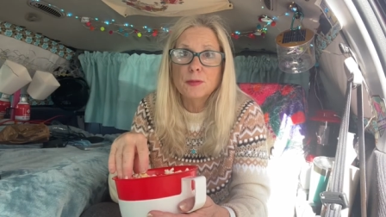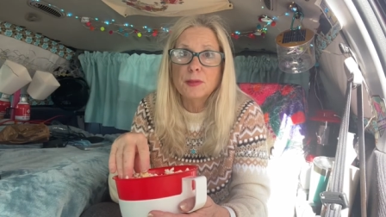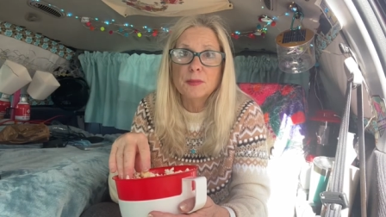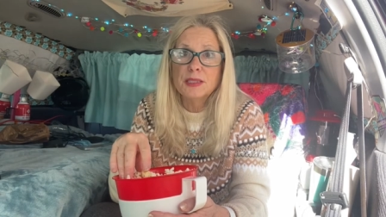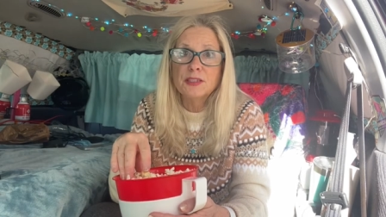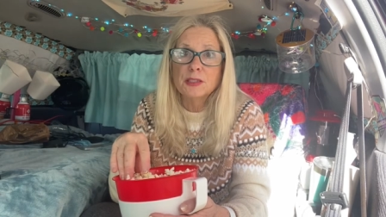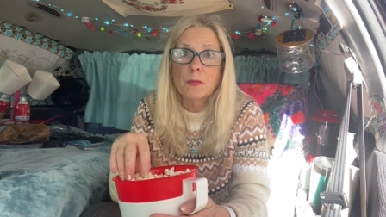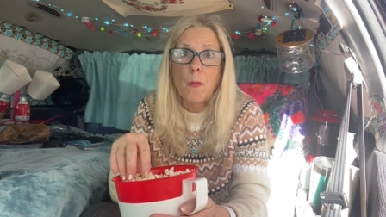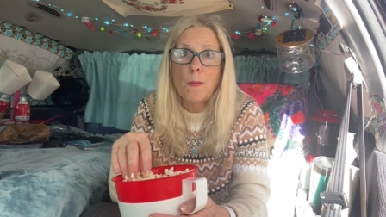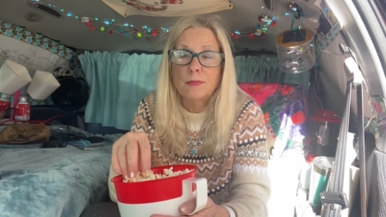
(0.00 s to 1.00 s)
be amazing.
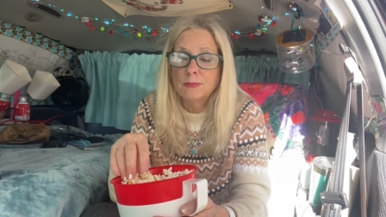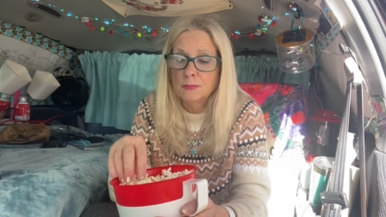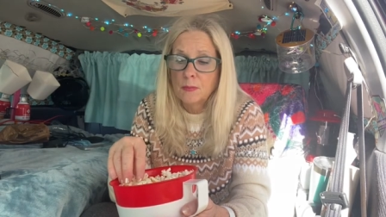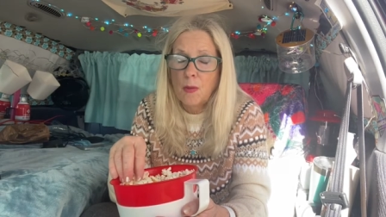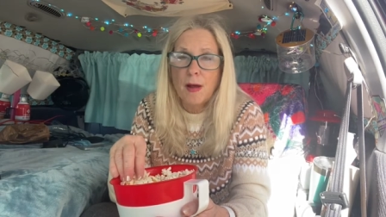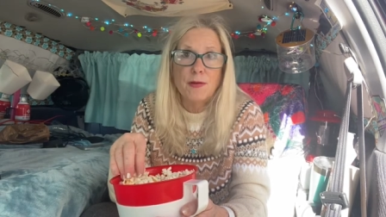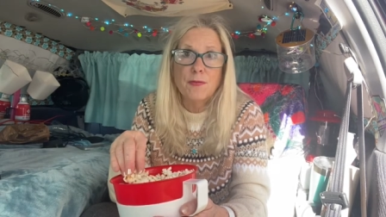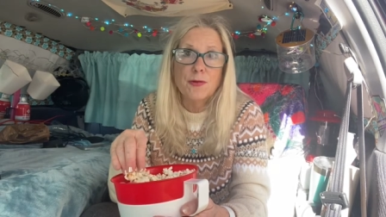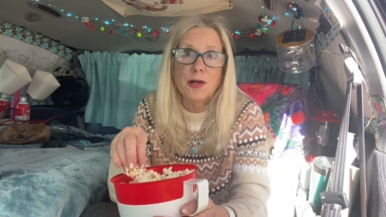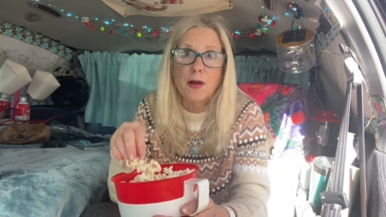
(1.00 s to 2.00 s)
I've
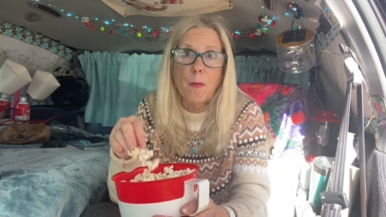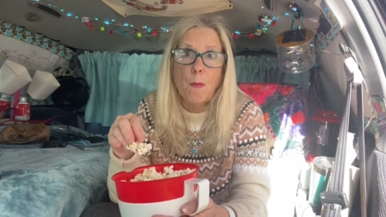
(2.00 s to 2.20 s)
never done it.